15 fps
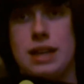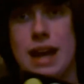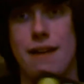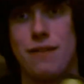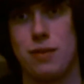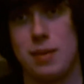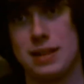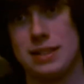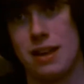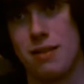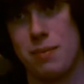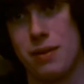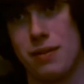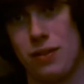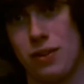not for
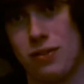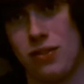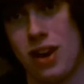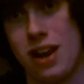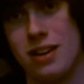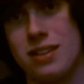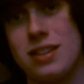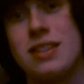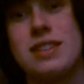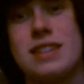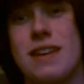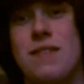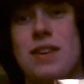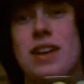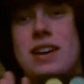myself, but for a friend, because
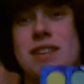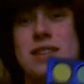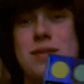I feel like